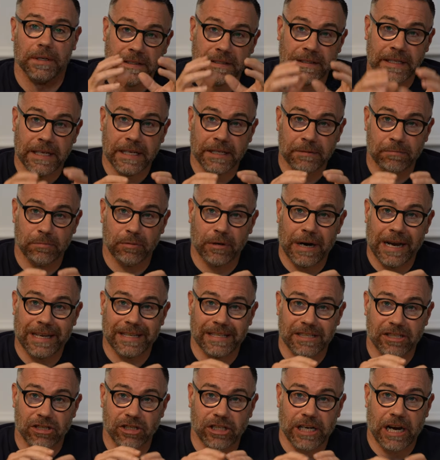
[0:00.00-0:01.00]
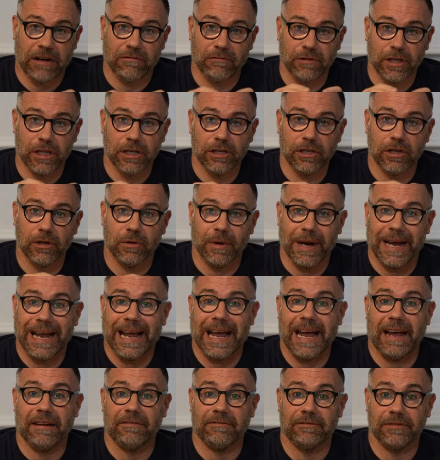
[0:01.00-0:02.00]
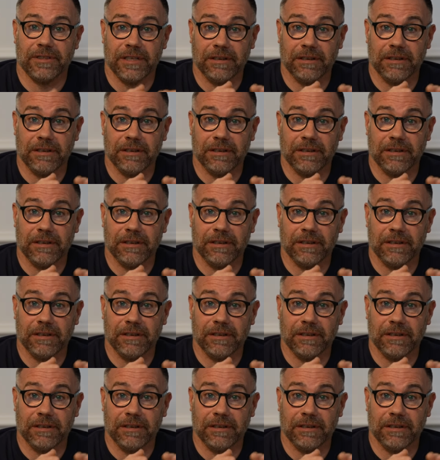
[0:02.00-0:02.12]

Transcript: These brands generally do have